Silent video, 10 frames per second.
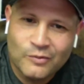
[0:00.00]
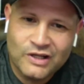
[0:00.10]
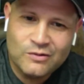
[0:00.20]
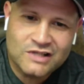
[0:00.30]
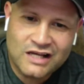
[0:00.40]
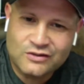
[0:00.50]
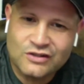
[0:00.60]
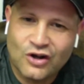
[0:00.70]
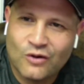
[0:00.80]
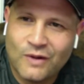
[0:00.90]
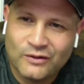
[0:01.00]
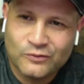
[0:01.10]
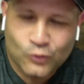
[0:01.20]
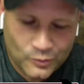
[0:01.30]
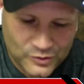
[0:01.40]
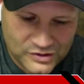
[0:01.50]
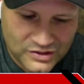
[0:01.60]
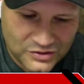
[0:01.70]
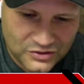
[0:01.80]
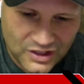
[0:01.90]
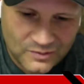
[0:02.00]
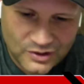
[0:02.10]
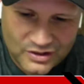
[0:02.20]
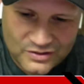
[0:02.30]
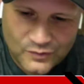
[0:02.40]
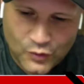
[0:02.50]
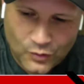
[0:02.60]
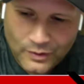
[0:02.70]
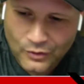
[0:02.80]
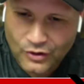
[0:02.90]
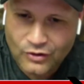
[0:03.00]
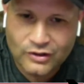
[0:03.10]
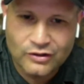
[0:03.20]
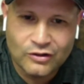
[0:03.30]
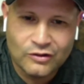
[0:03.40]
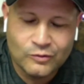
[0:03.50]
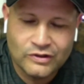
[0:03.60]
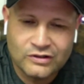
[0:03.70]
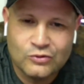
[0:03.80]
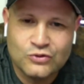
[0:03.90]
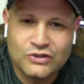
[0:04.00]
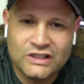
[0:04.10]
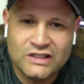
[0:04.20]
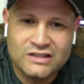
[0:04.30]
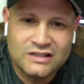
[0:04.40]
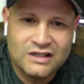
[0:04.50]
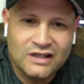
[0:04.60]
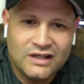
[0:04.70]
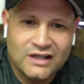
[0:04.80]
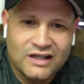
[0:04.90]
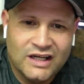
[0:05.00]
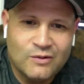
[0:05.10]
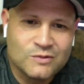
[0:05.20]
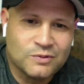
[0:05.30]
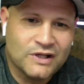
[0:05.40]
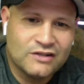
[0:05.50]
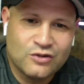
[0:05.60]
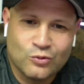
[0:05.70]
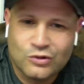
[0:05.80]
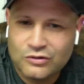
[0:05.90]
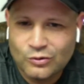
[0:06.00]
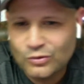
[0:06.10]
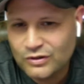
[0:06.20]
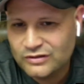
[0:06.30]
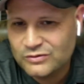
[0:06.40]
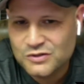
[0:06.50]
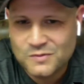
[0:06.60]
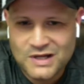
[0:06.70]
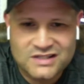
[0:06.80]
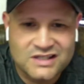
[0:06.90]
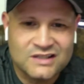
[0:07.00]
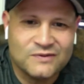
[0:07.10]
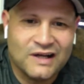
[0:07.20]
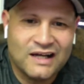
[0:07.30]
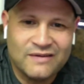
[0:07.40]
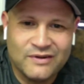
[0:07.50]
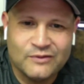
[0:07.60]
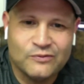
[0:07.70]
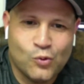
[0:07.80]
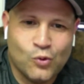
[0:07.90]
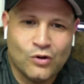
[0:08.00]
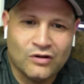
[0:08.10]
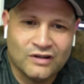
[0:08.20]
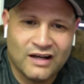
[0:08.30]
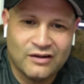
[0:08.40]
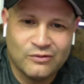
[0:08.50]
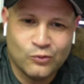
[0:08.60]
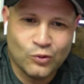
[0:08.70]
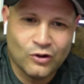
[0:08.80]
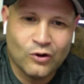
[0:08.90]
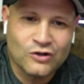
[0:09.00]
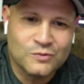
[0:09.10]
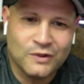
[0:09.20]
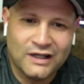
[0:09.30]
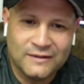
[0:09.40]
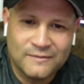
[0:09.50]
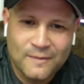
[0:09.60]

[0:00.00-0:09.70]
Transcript: But he was actually talking about the 4 position, Jake, because if you remember early on with Coach Keats, he was playing Torrin Dorn, who was about 6'5" at the 4, kind of the 4 guard spot.